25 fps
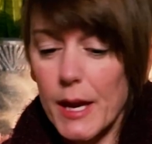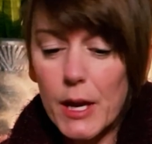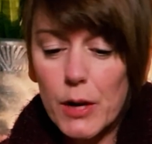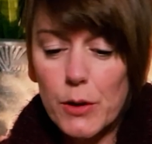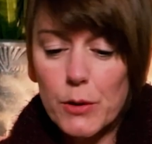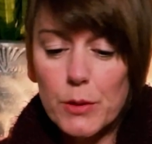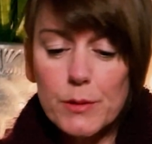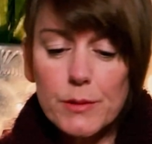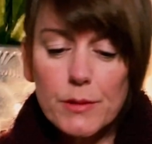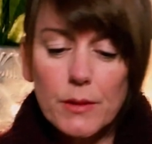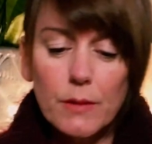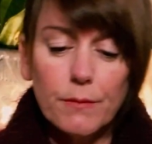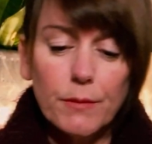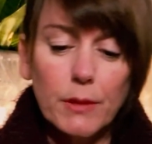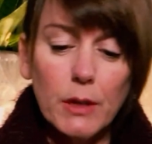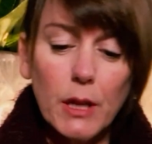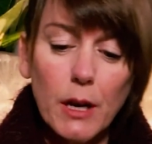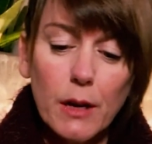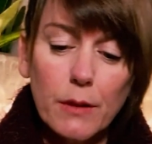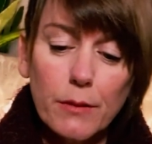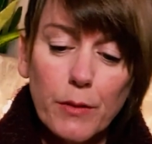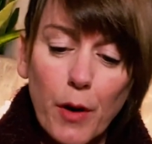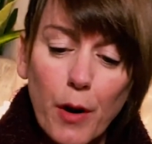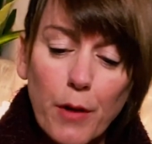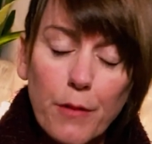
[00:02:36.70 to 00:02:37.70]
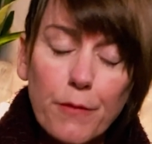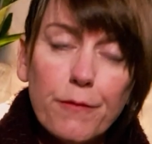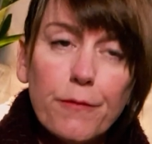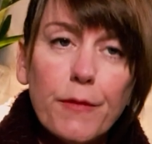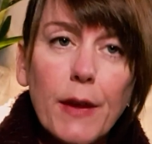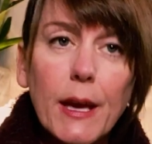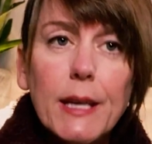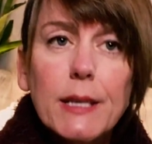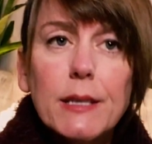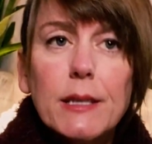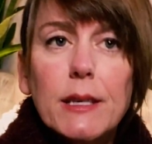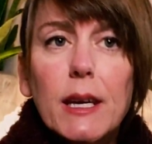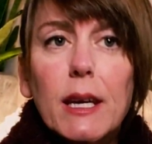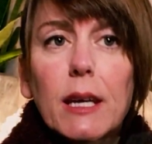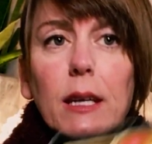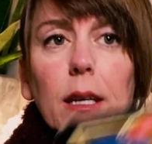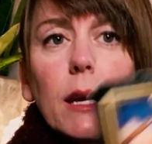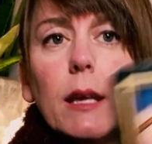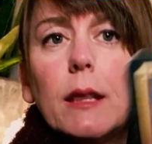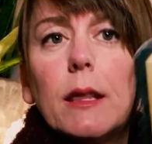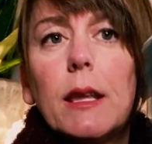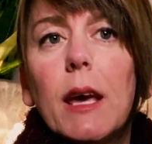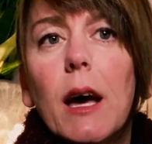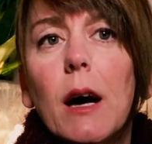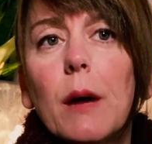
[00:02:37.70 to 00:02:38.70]
arrows of love are facing in
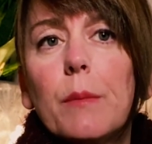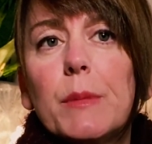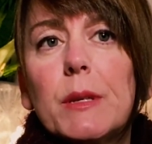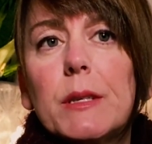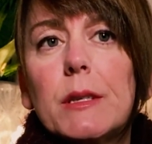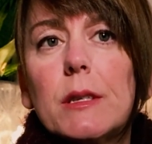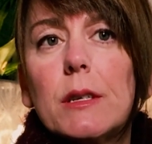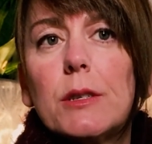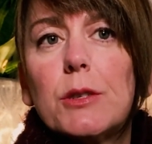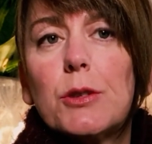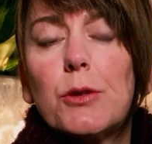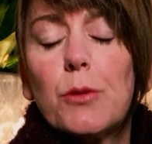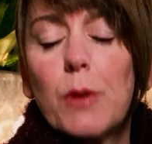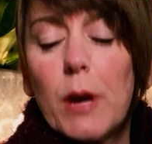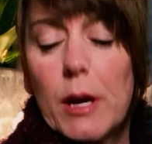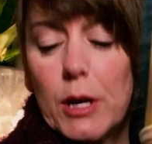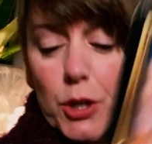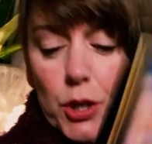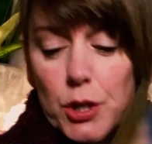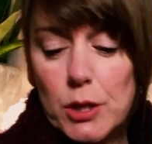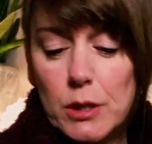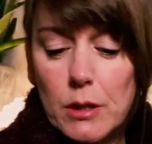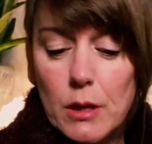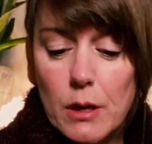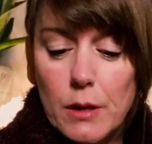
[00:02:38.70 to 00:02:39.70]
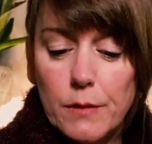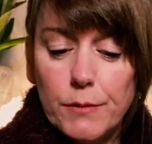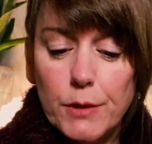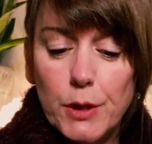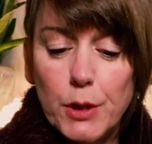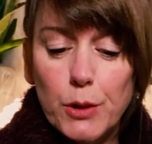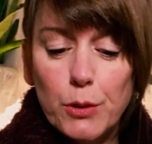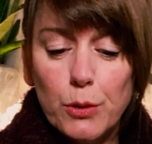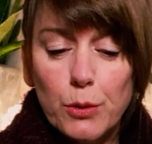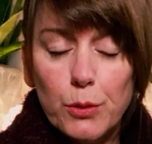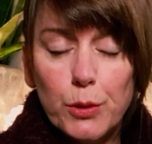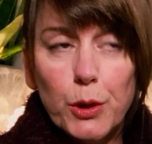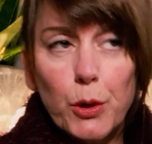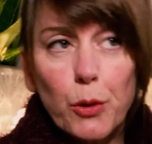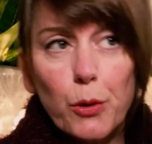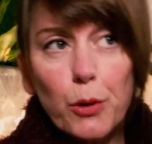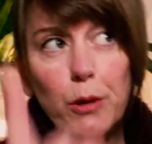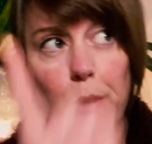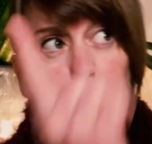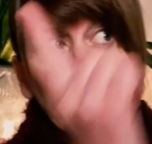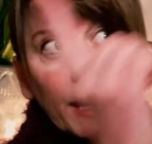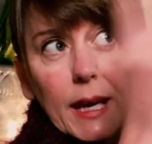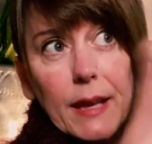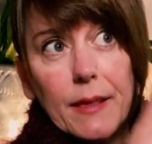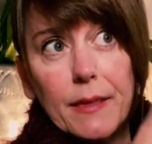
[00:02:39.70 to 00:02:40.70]
the opposite direction of you. You're
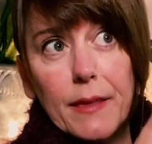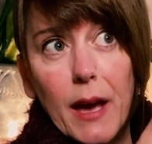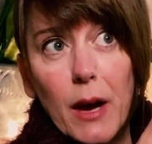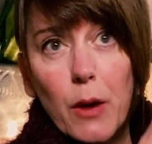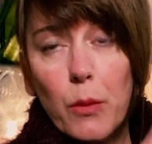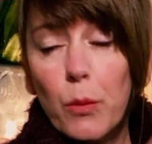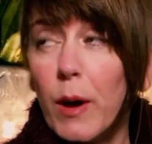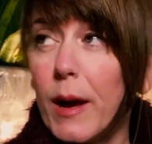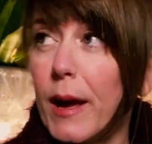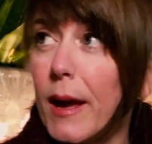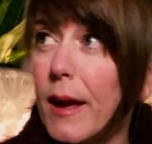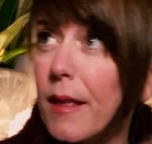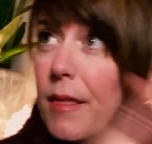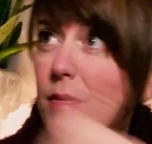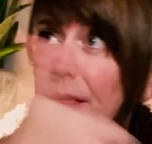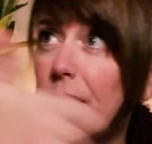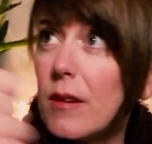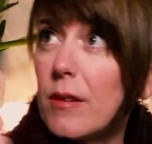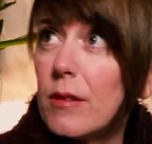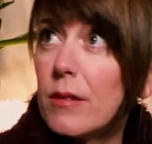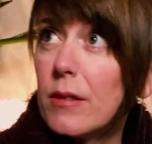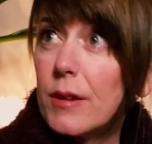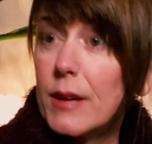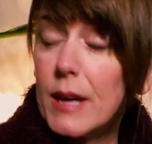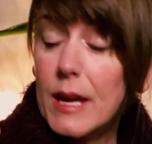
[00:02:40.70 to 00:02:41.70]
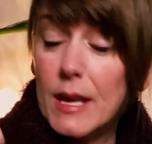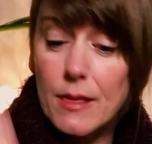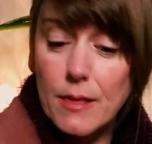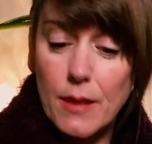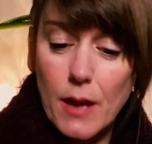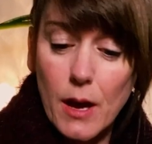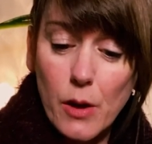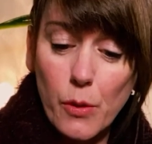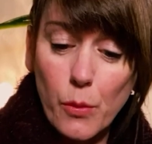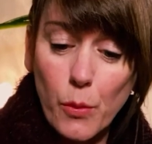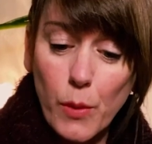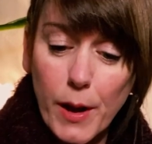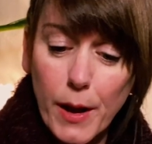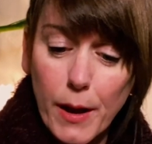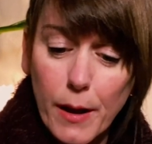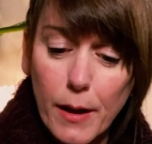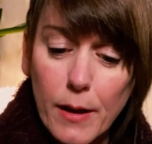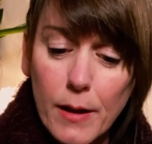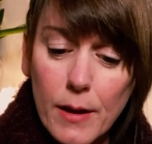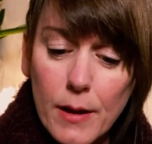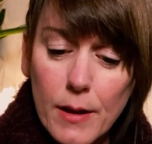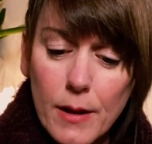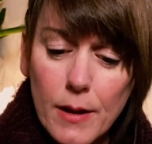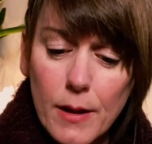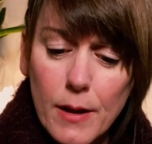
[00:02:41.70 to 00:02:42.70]
looking that way, they're looking that way.
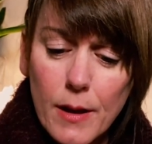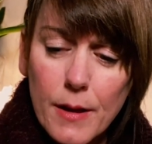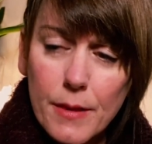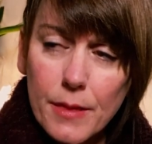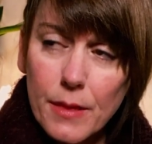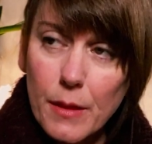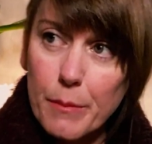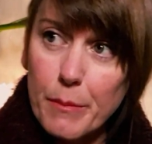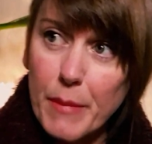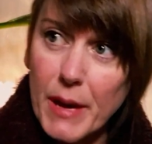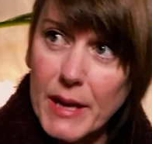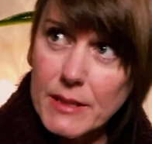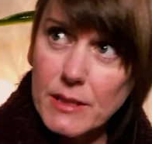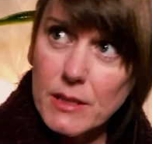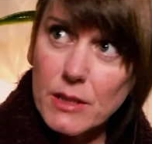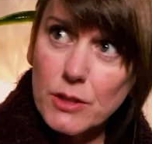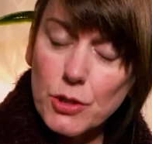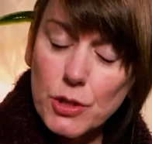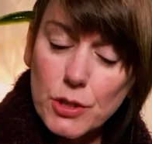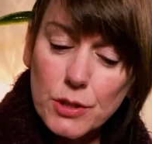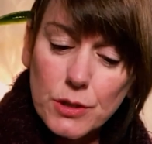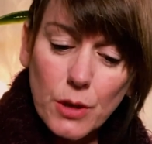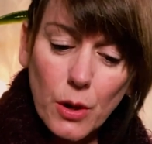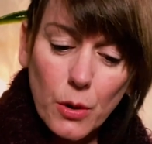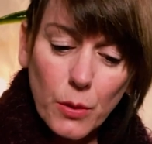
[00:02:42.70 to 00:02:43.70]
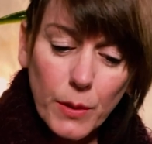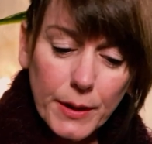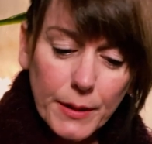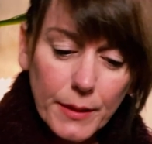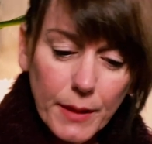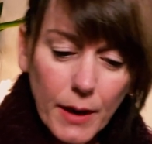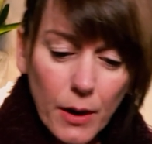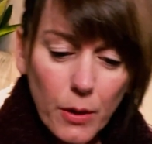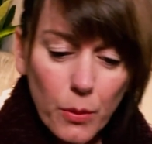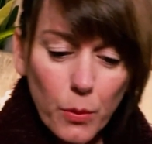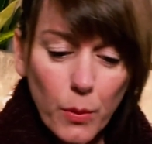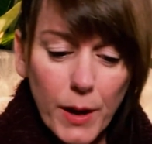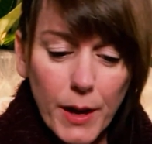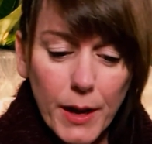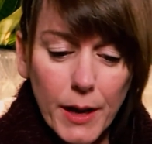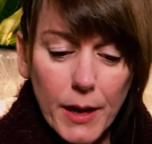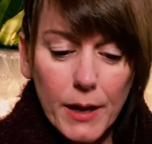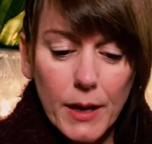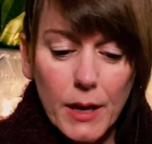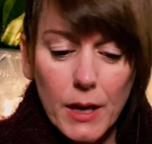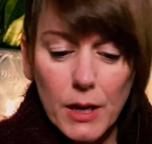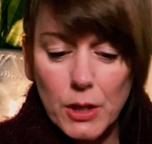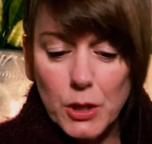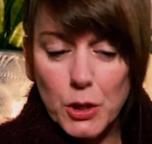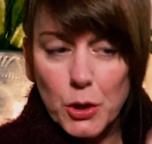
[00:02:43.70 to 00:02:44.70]
The message is going that way,
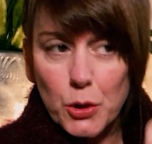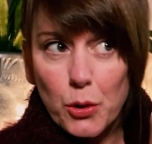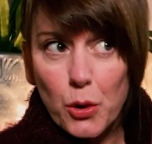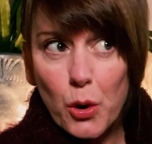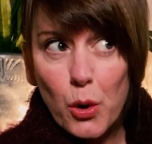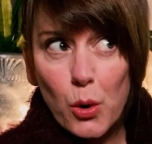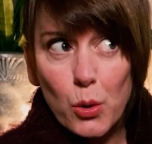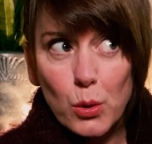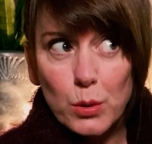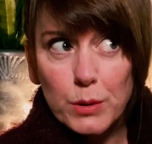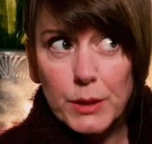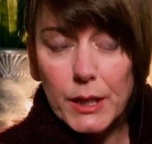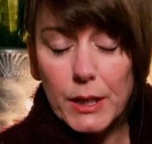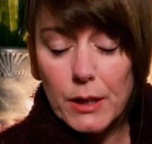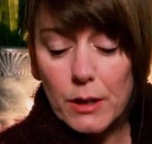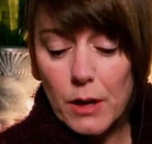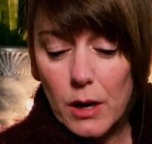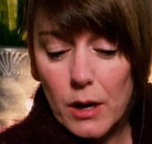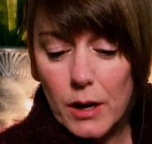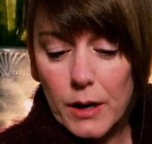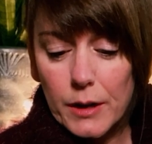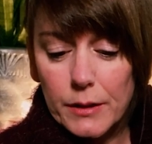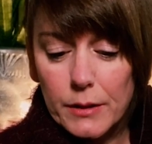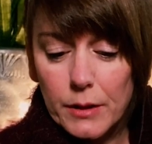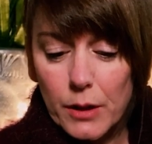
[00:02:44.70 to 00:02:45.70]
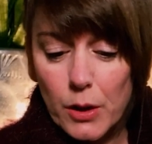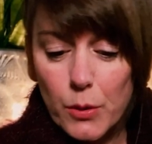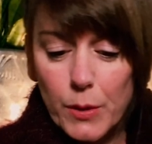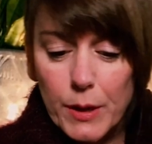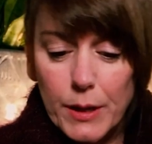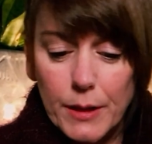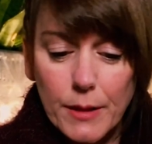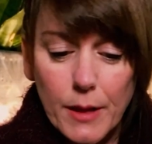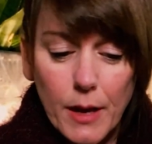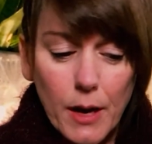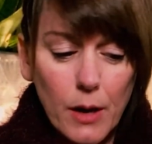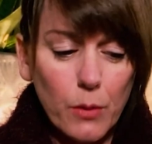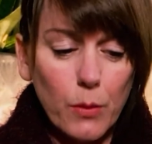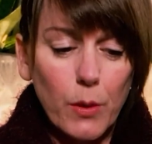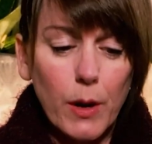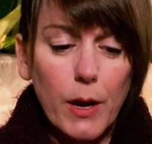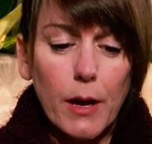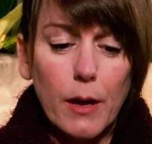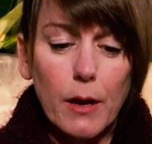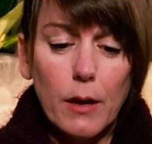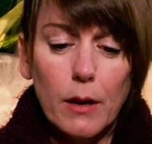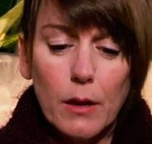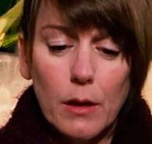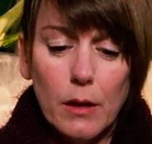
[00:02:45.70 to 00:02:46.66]
you're holding on going that way.